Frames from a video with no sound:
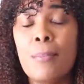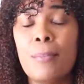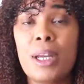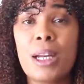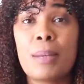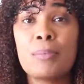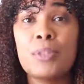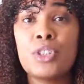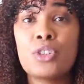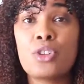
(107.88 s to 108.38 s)
but
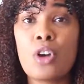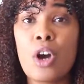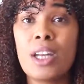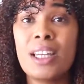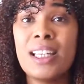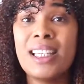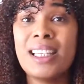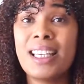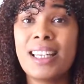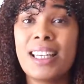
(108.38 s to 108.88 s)
I'm
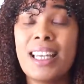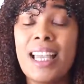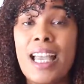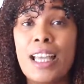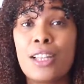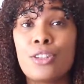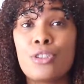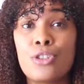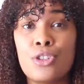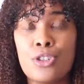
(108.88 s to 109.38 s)
starting it
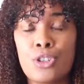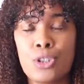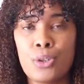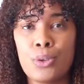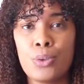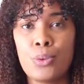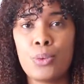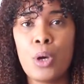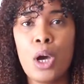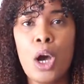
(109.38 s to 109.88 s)
at
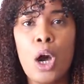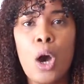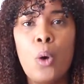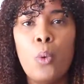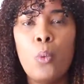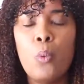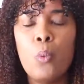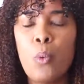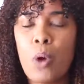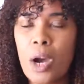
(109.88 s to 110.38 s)
two.
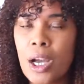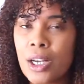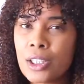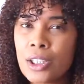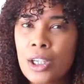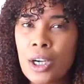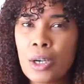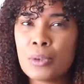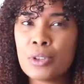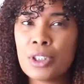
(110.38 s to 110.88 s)

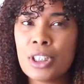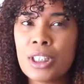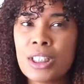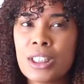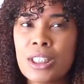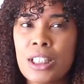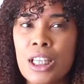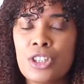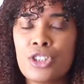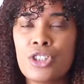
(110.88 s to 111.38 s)
One coaching
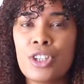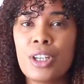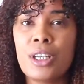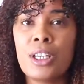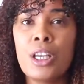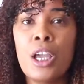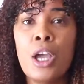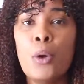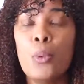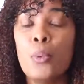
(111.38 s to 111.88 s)

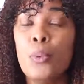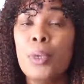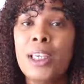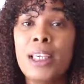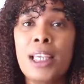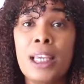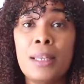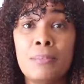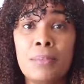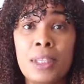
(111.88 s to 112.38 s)
session, we
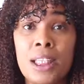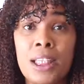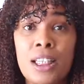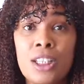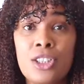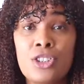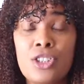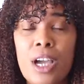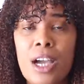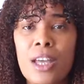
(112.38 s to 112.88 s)
can
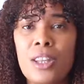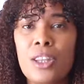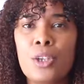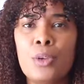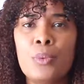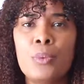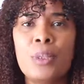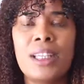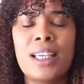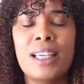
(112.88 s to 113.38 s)
meet each
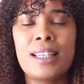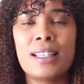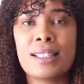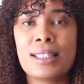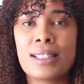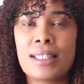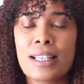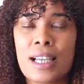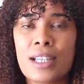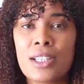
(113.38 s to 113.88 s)
other, we can
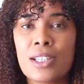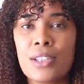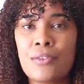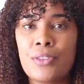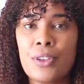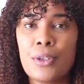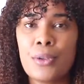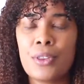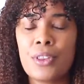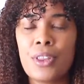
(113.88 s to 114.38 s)
discuss a
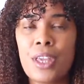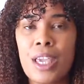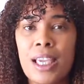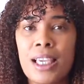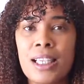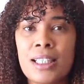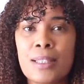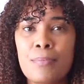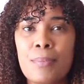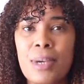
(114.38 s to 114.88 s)
few
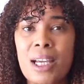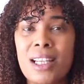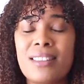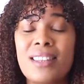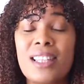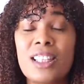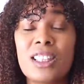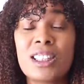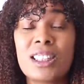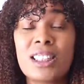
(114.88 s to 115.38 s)
things, but
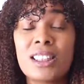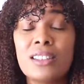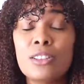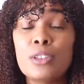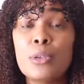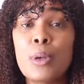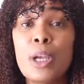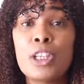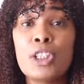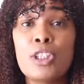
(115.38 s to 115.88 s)
there's still
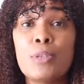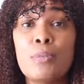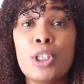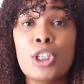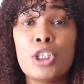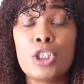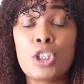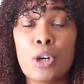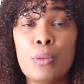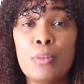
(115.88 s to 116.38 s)
going to be
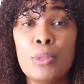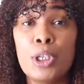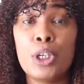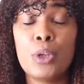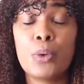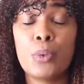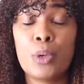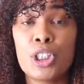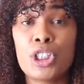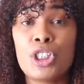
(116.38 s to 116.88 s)
so many
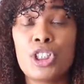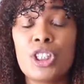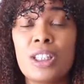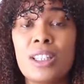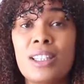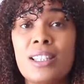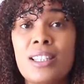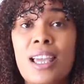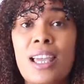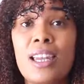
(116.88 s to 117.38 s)

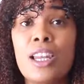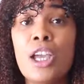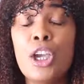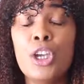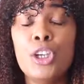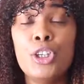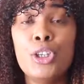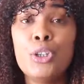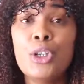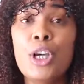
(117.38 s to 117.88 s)
questions that
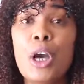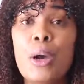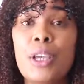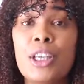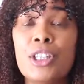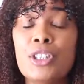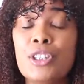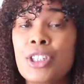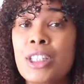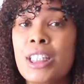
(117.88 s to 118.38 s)
you're
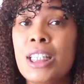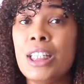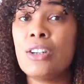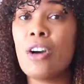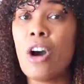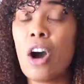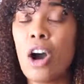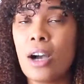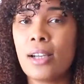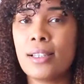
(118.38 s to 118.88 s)
going to need
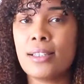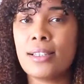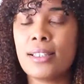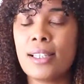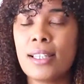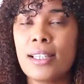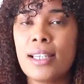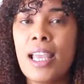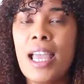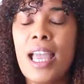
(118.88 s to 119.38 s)

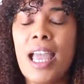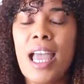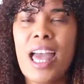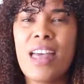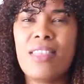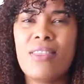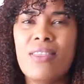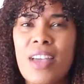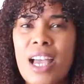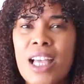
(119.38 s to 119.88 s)
answered.
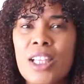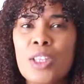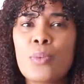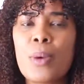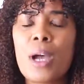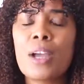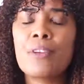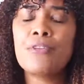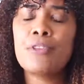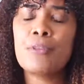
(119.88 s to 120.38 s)
And that's
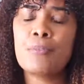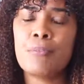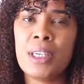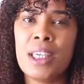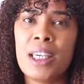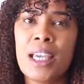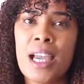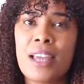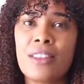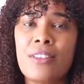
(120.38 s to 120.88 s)
why for
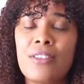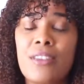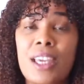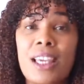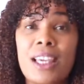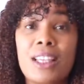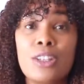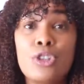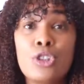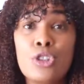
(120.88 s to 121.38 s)
me, I
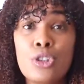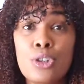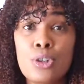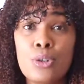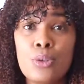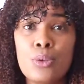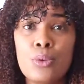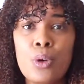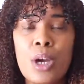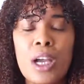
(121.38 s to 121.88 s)
think
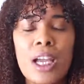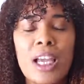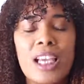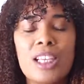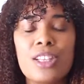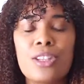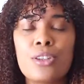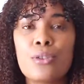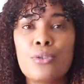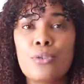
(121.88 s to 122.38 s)
two
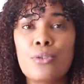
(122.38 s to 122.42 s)
is a